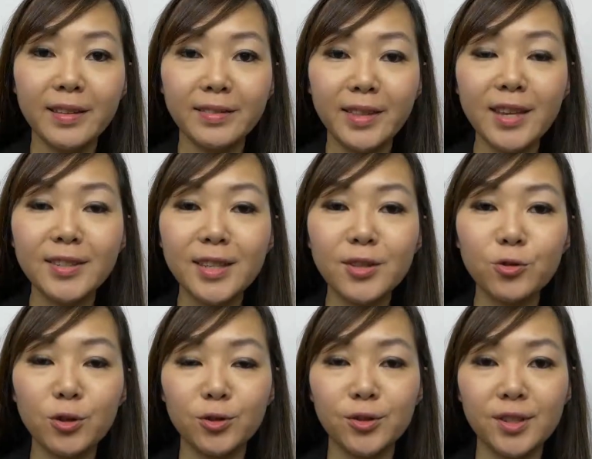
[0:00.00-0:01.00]
Next, the
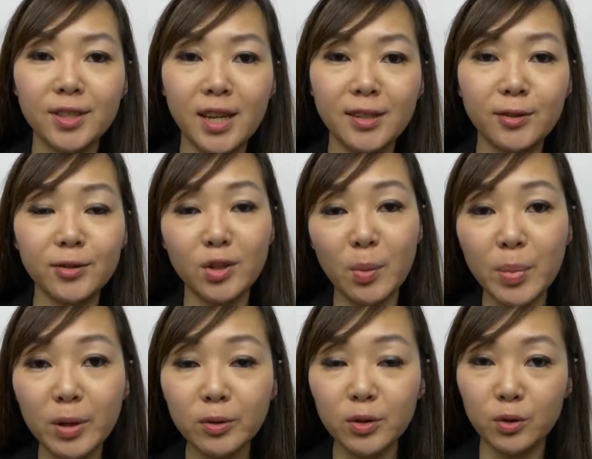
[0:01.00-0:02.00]
instructions say to
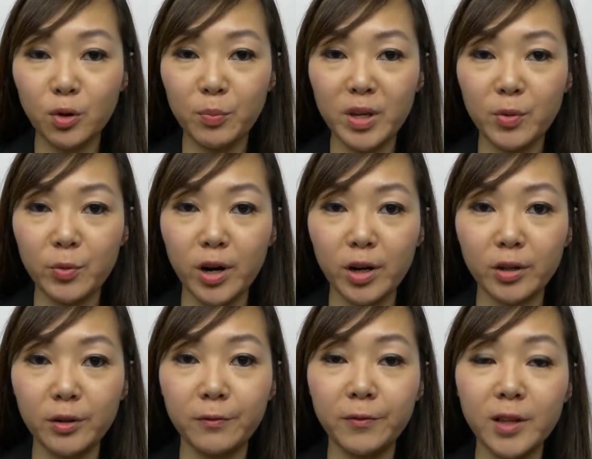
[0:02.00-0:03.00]
dump out the soapy
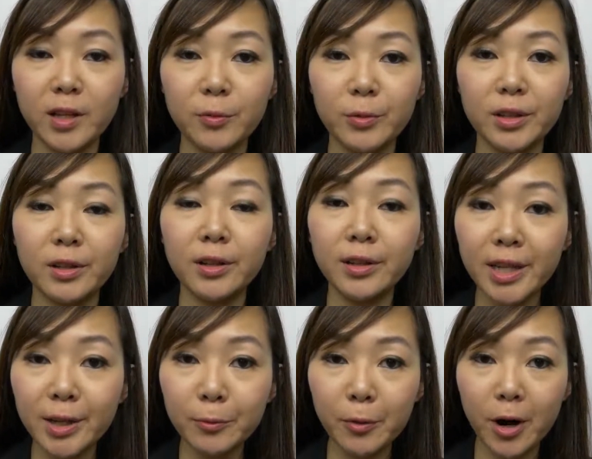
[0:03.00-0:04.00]
water, fill it with
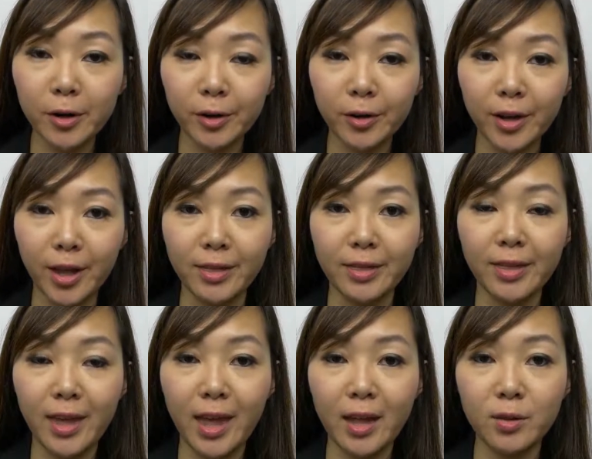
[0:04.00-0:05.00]
clean water, and
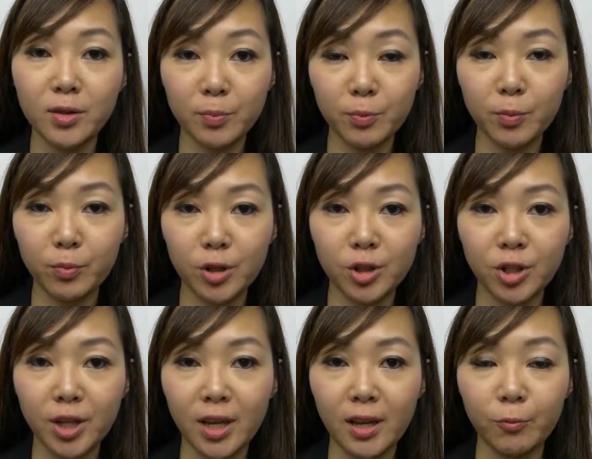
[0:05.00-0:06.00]
then dip your
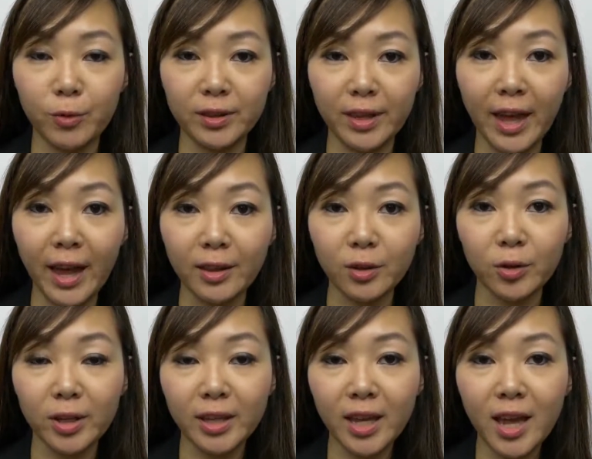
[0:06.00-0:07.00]
brush in with the
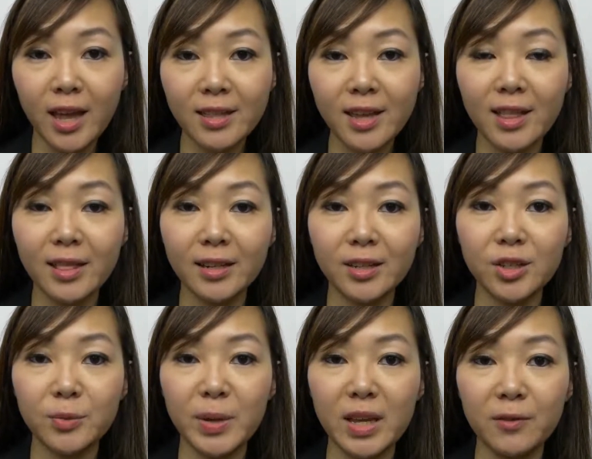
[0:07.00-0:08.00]
handle again and let it
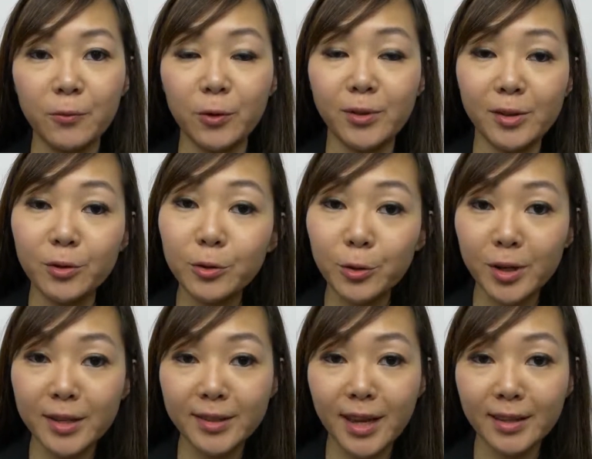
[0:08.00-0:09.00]
spin for another
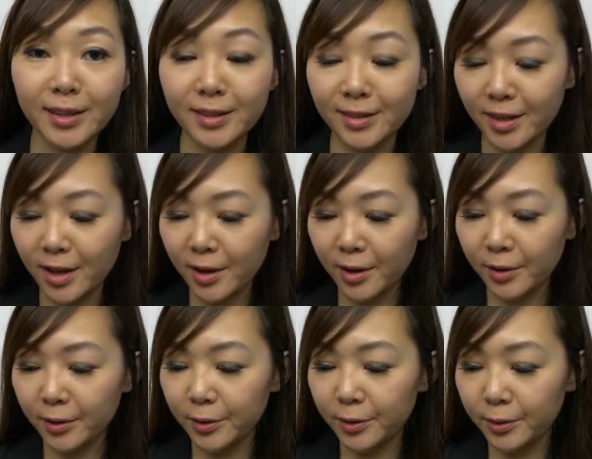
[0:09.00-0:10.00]
30 seconds.
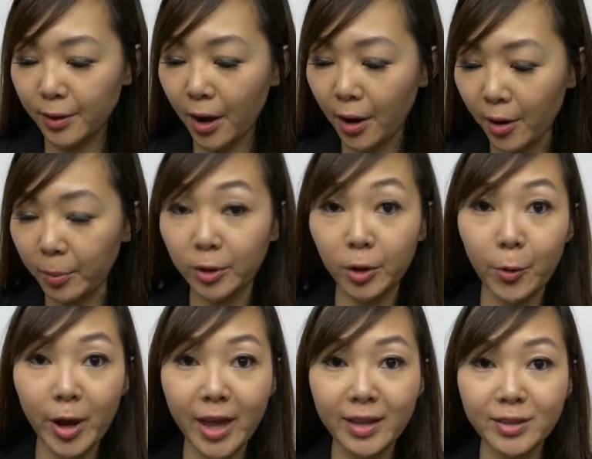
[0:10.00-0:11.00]
So I'm going to
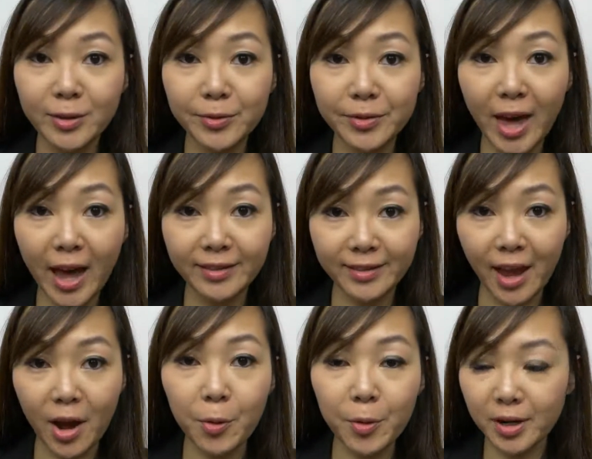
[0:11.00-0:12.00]
go ahead and do that
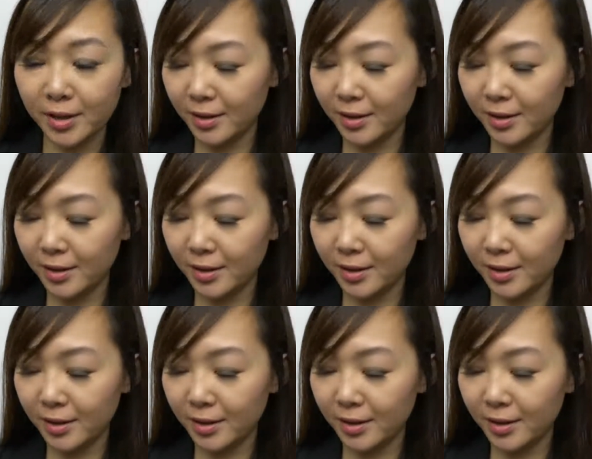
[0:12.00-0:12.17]
now.